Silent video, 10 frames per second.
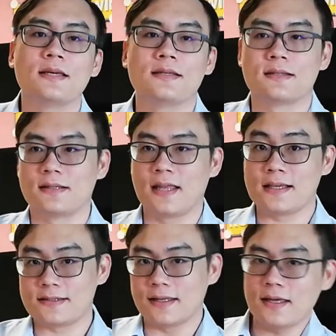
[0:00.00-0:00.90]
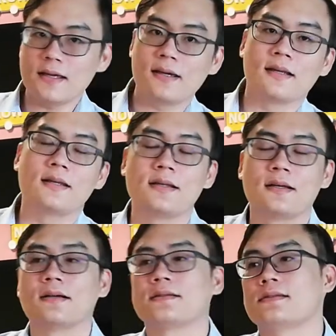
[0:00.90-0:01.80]
is the next day, and in
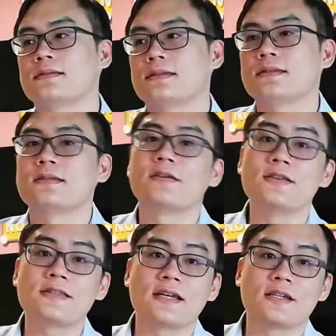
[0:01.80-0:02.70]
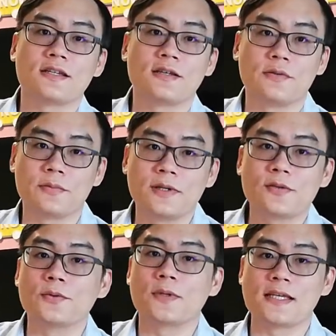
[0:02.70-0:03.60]
a cesarean section it will be
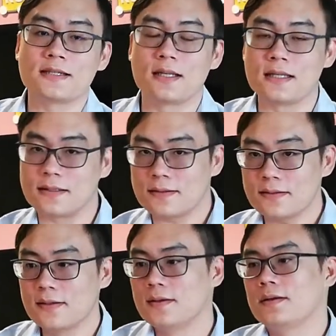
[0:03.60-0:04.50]
2 days later.